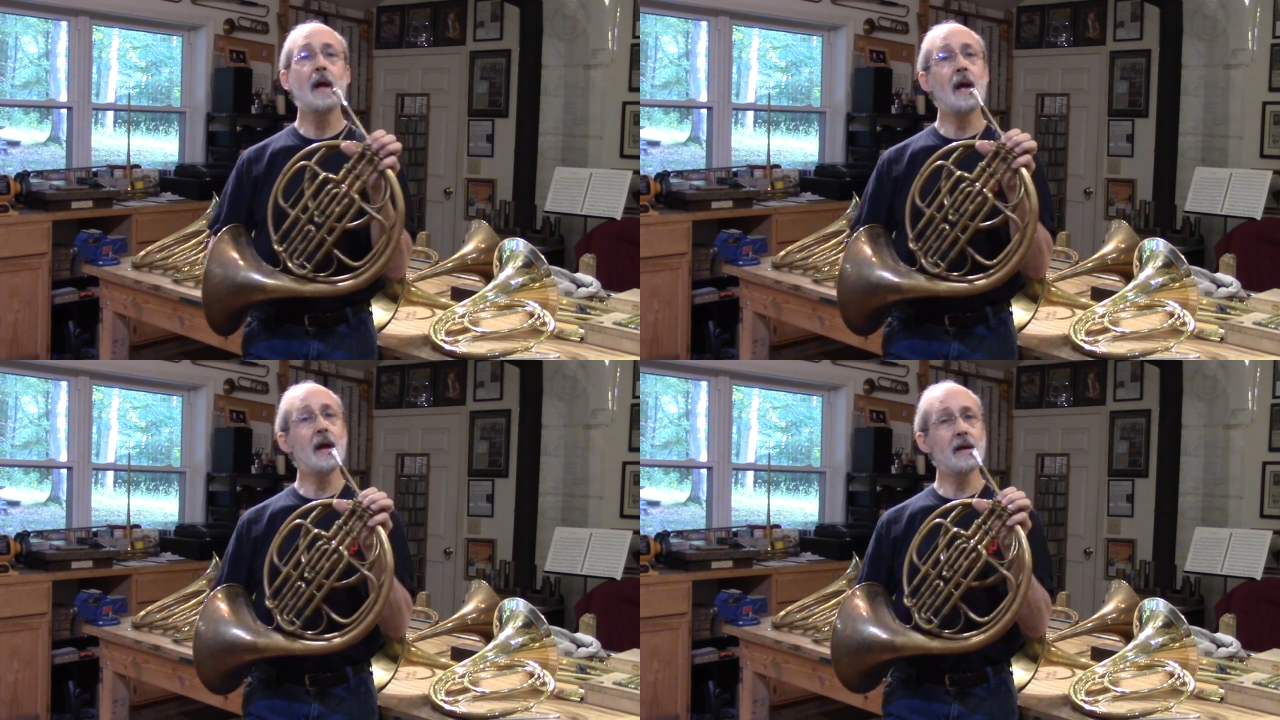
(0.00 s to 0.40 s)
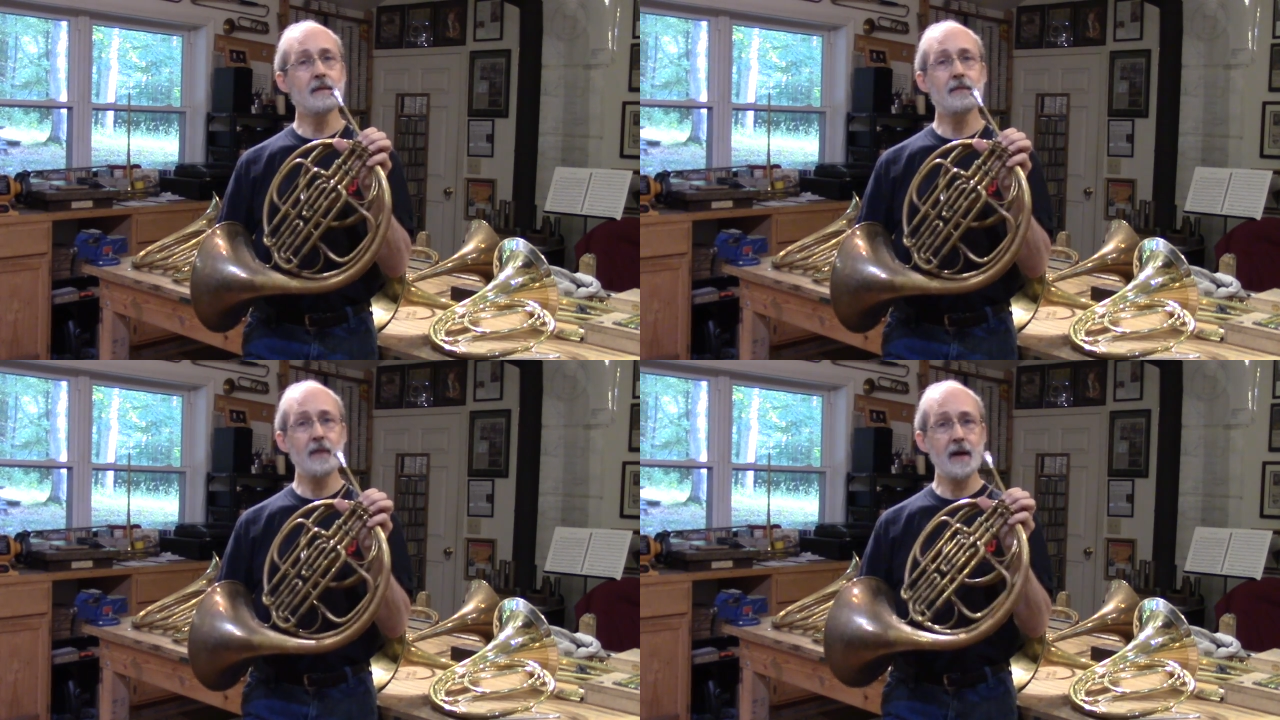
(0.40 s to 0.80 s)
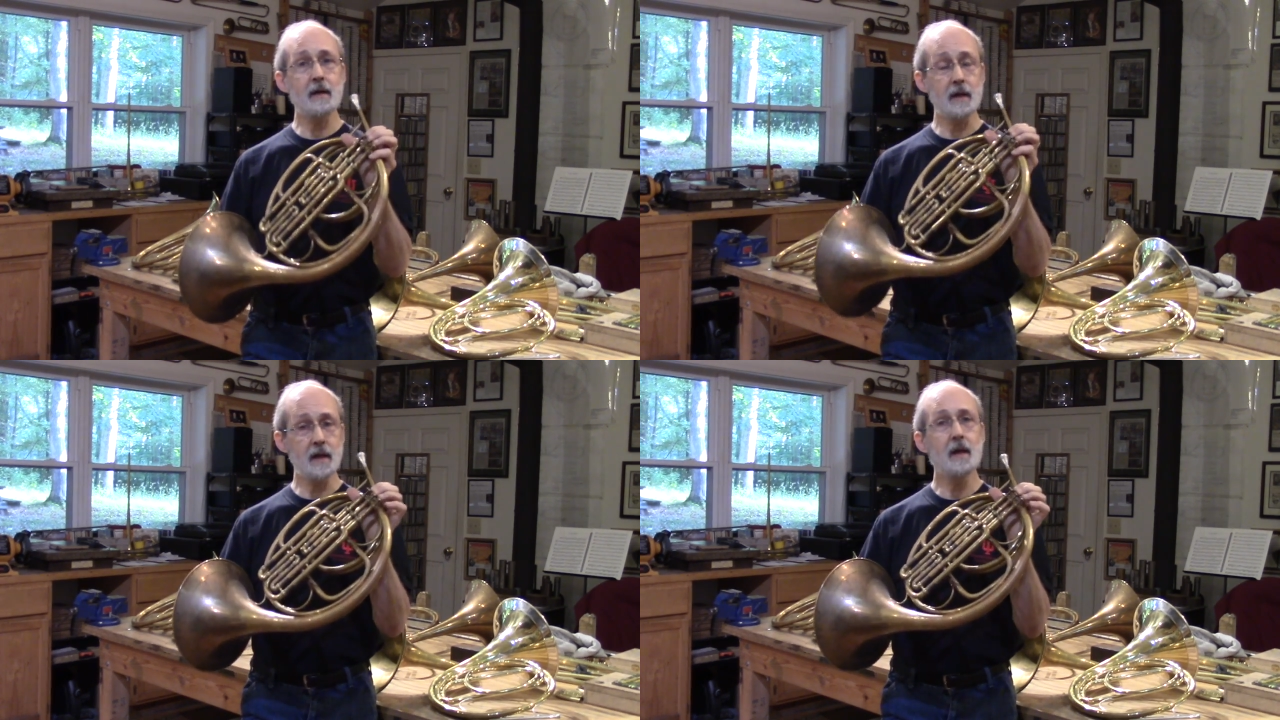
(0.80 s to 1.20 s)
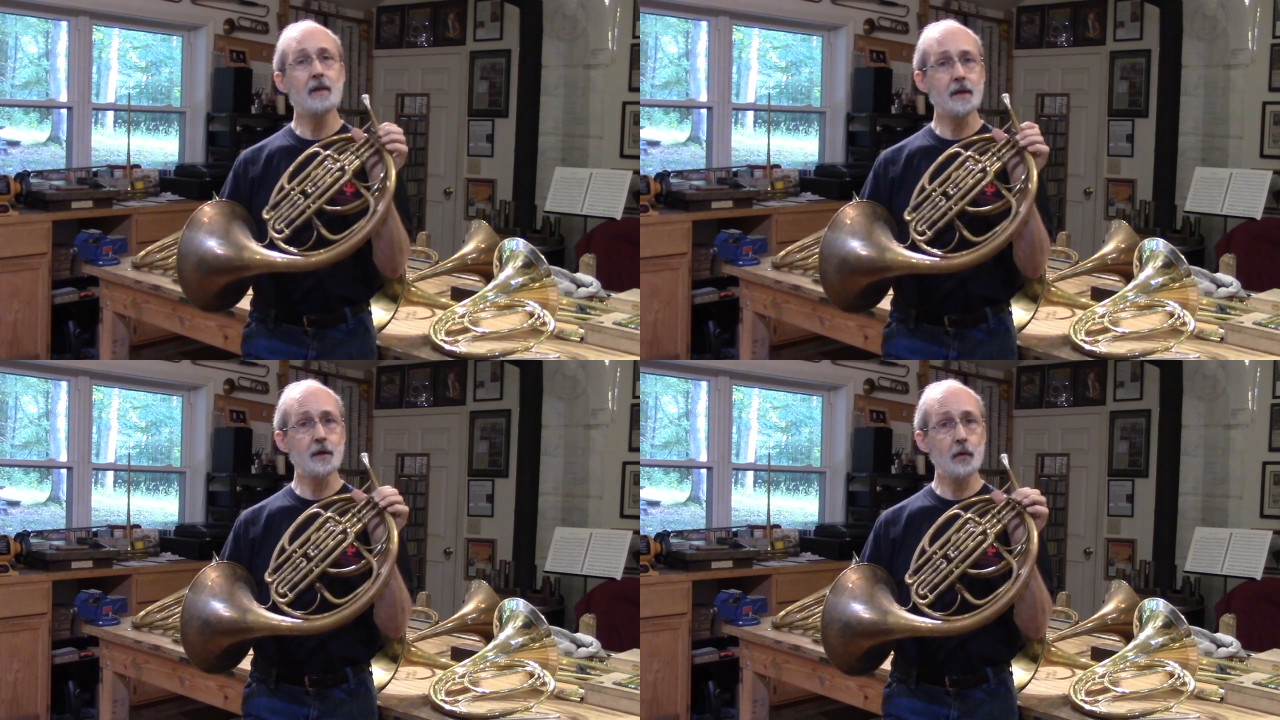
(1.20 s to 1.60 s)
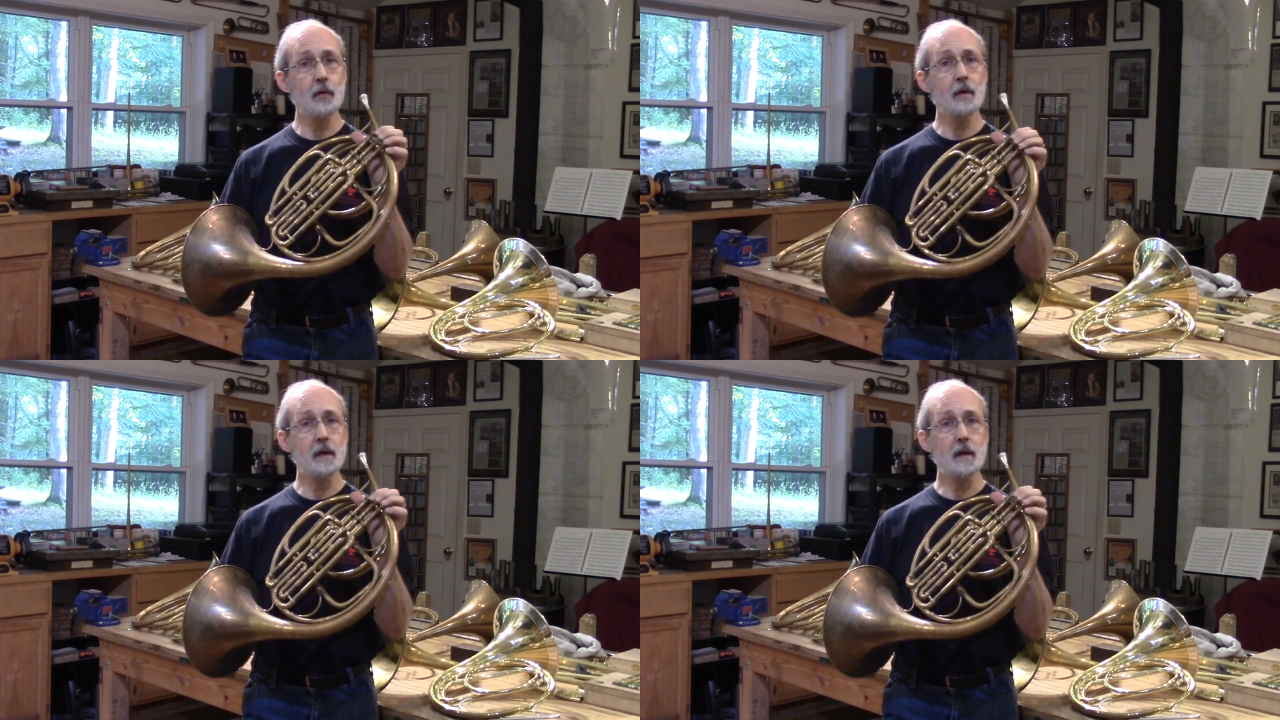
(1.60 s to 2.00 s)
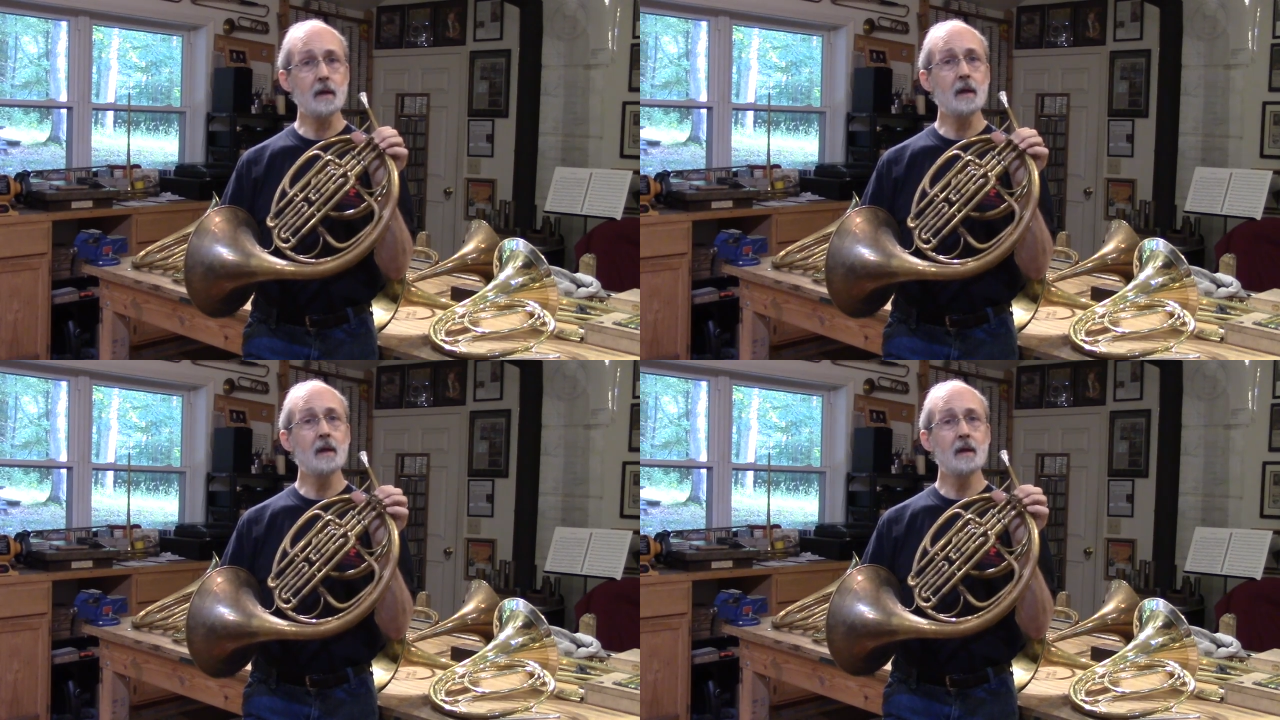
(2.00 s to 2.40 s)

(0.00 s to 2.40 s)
and finally the totally